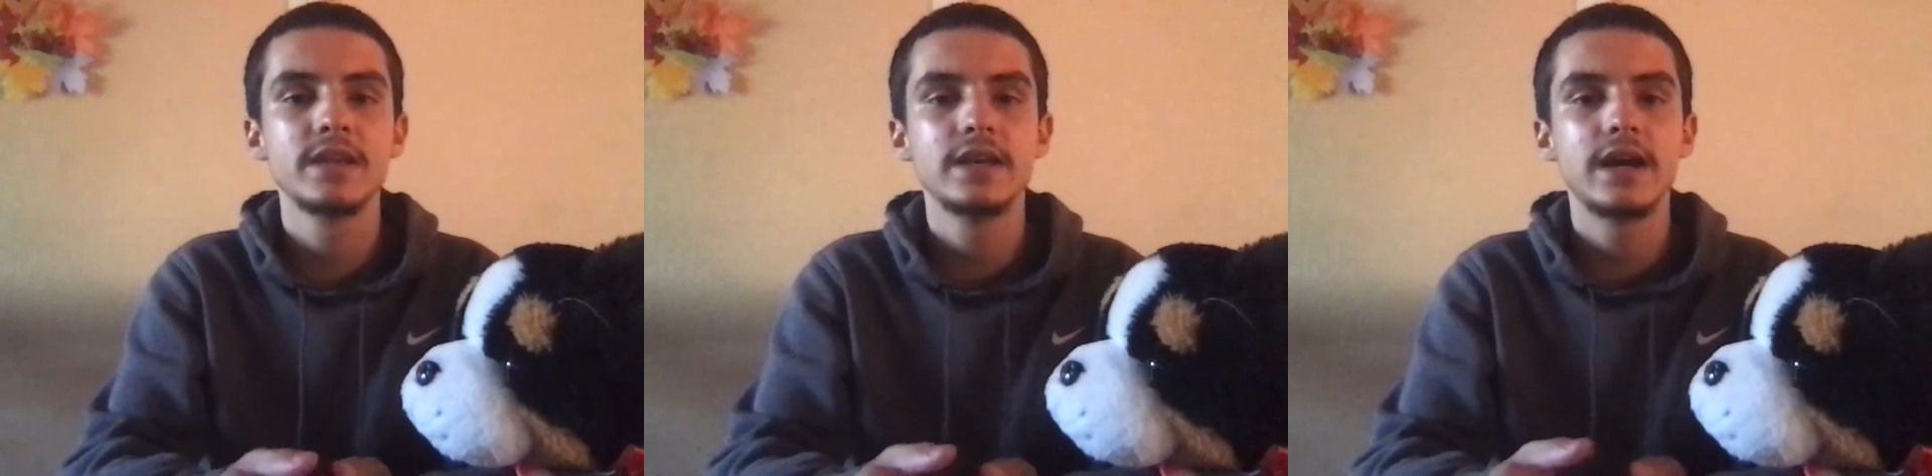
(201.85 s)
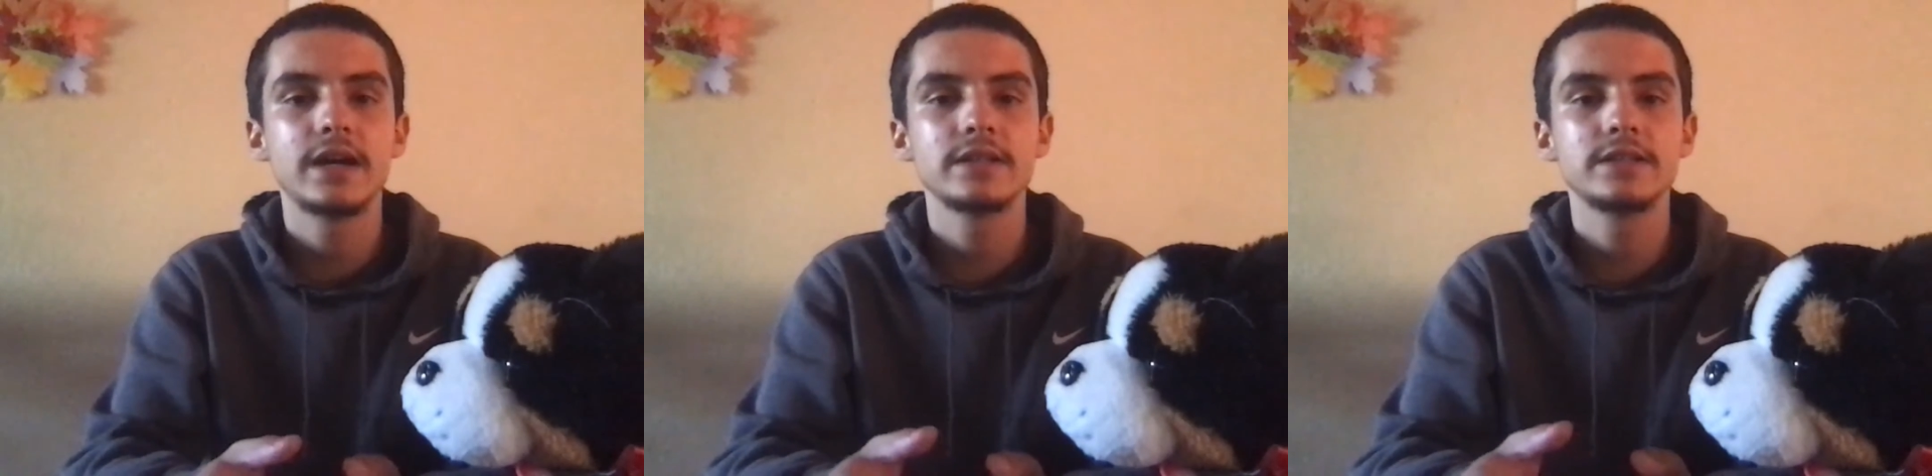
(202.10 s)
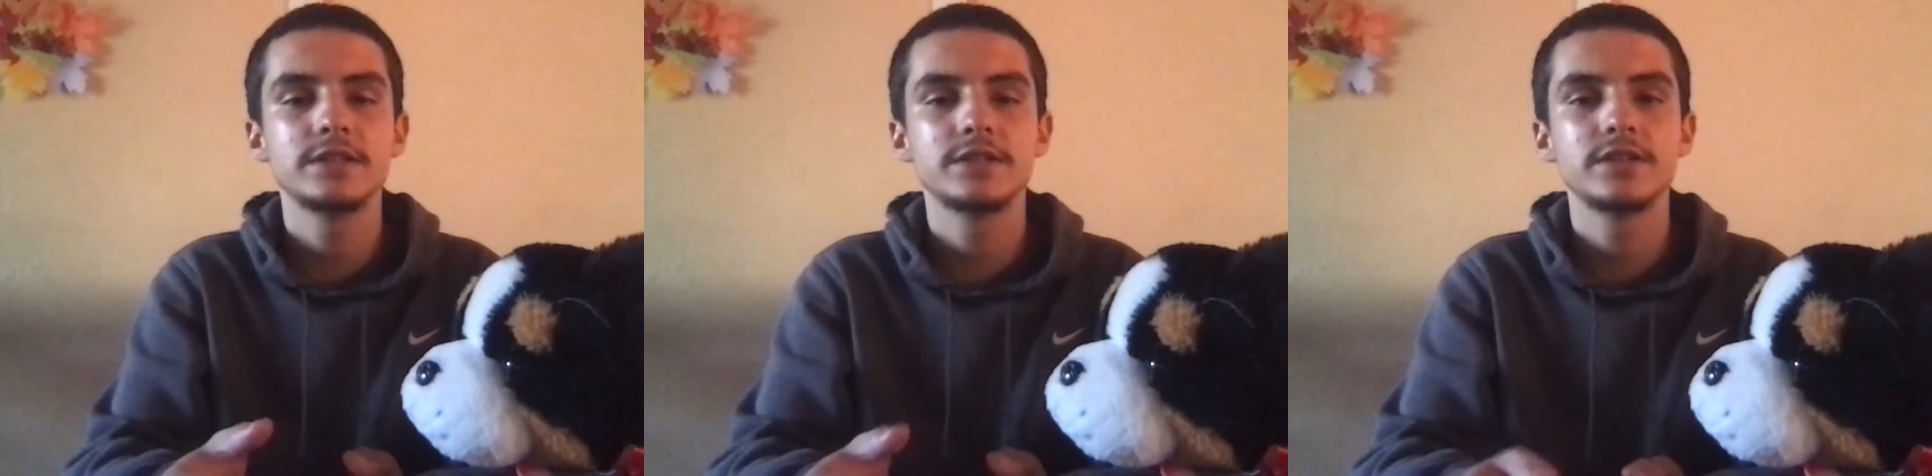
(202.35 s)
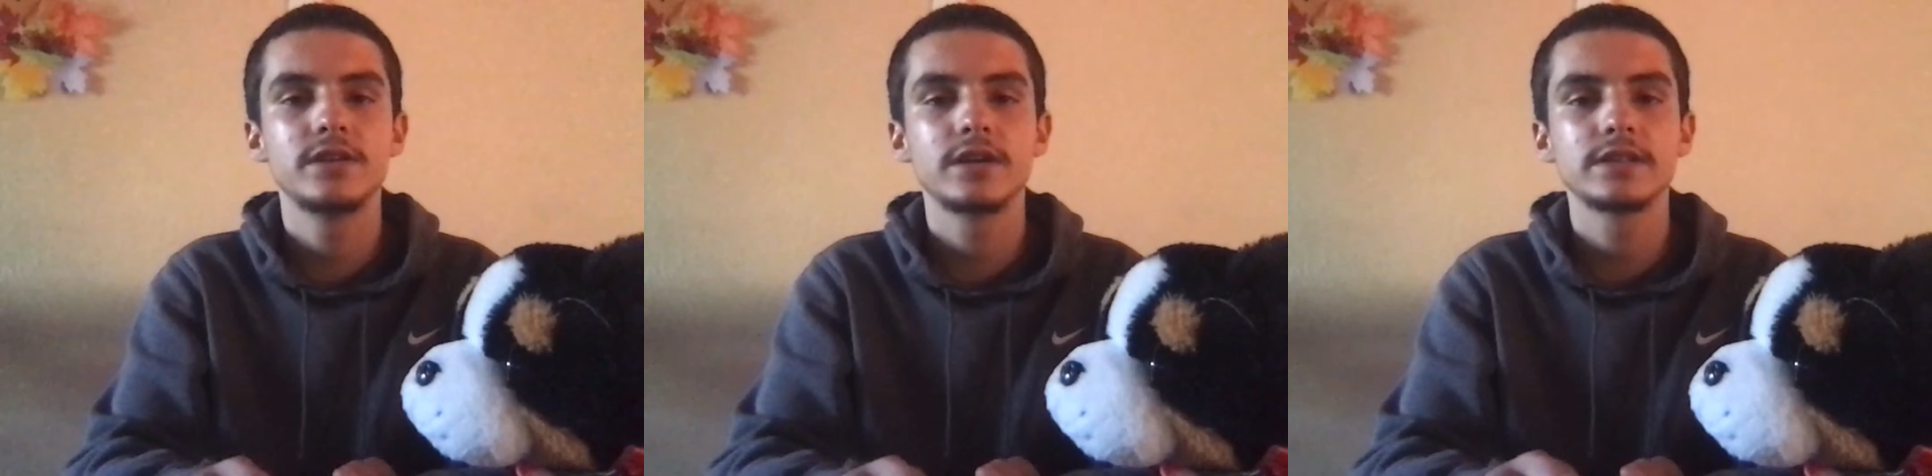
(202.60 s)
how to teach your
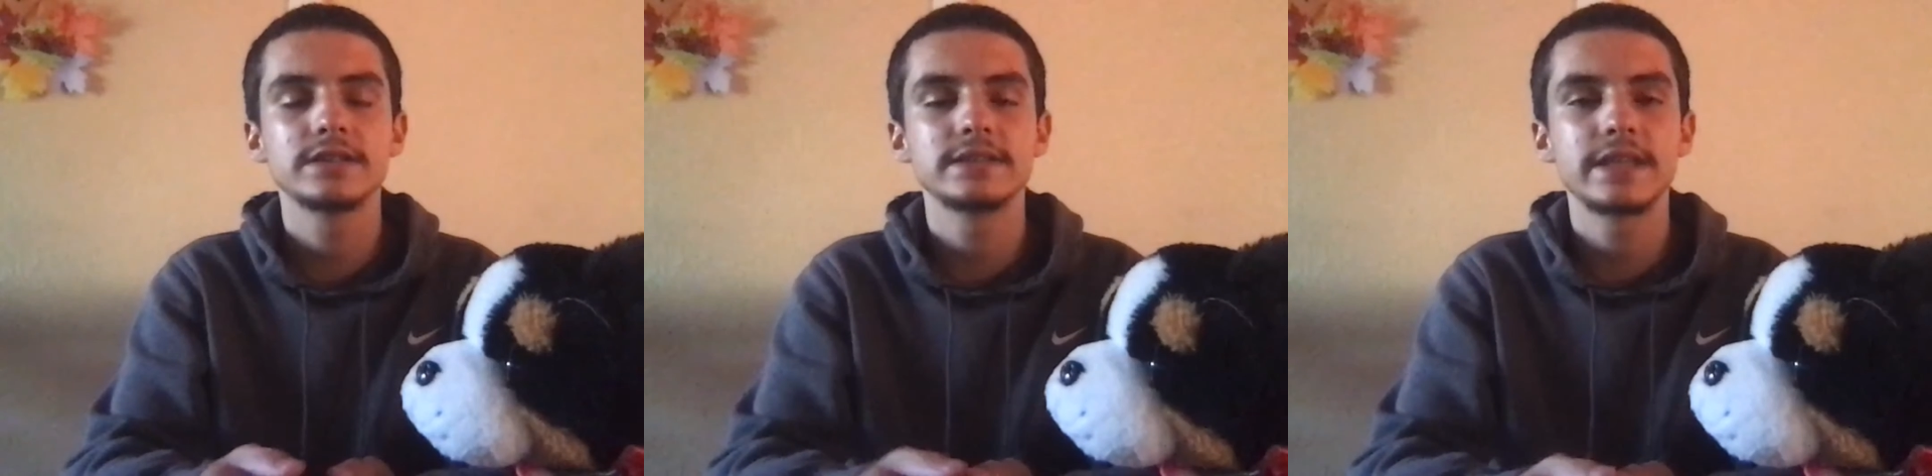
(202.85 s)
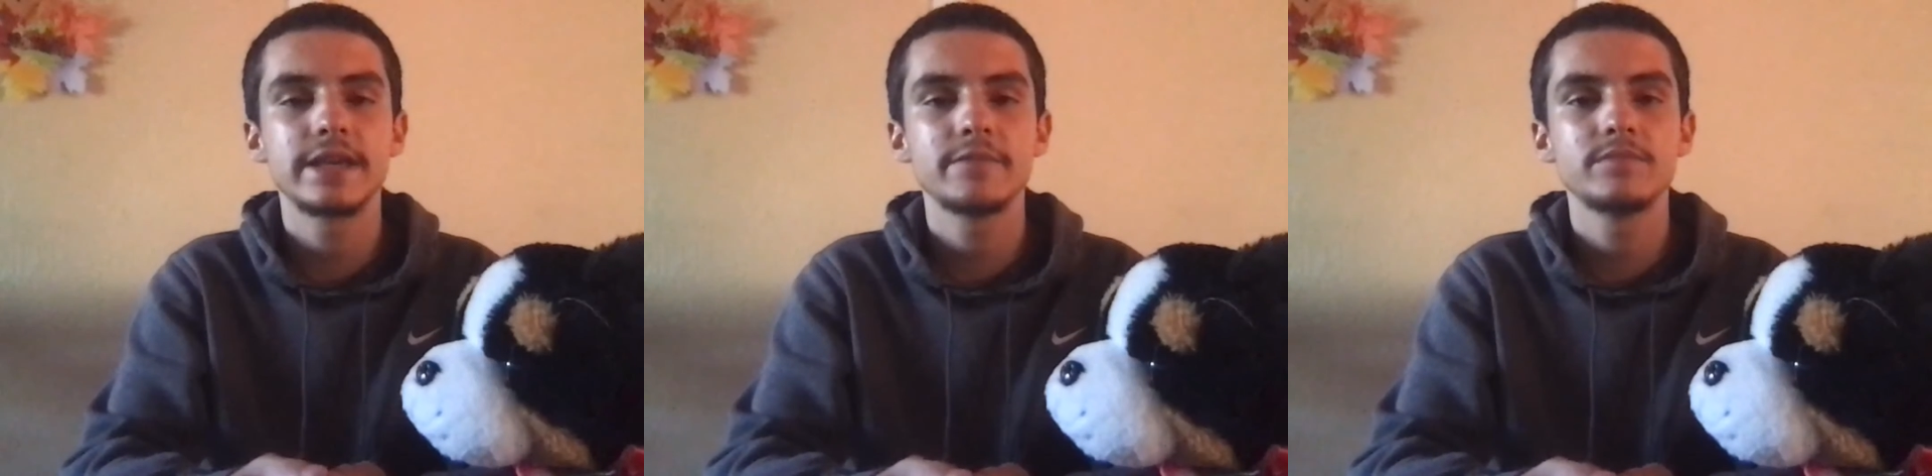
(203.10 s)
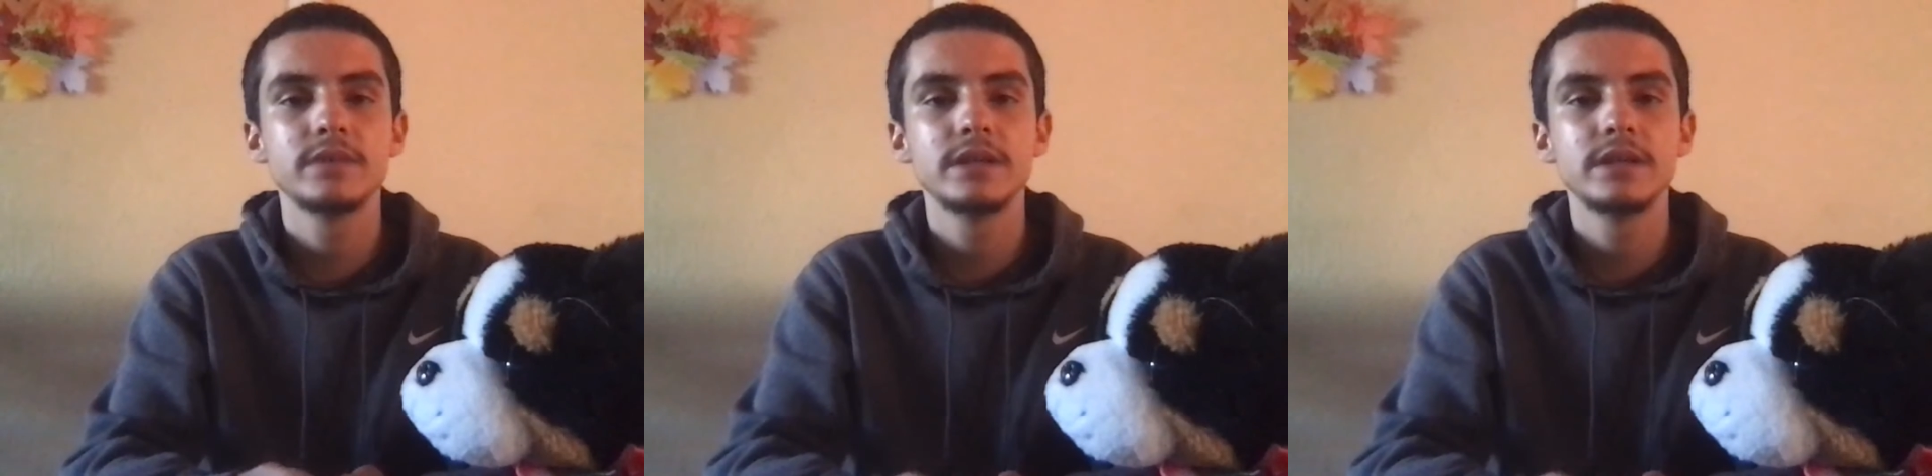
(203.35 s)
dog to stay,